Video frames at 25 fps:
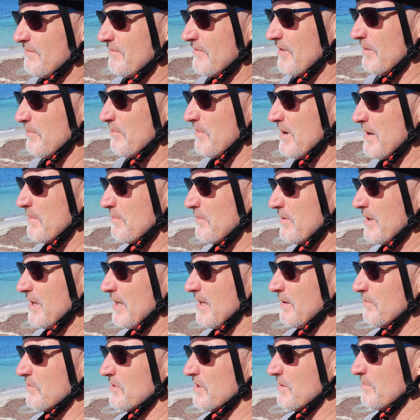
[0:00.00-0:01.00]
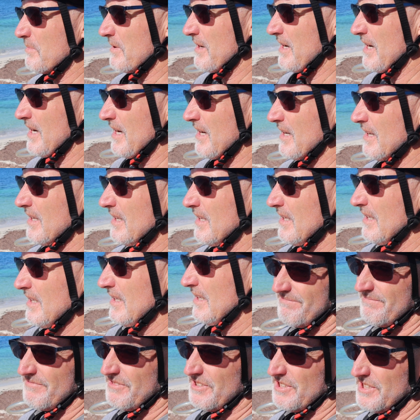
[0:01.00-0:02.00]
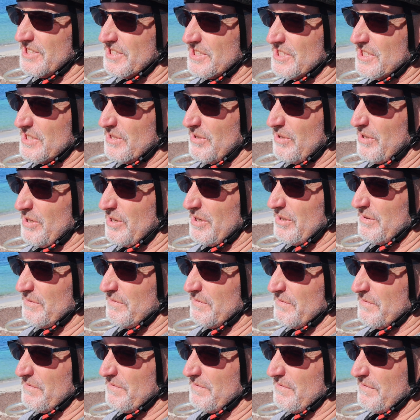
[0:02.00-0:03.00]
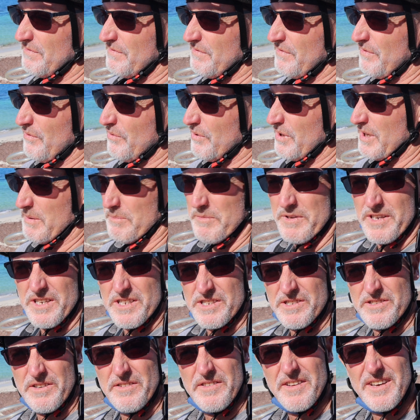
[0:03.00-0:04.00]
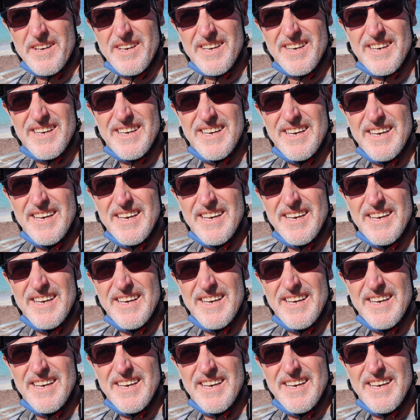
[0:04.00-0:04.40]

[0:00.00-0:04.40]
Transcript: from memory, it was about just shy of 40 minutes, I think.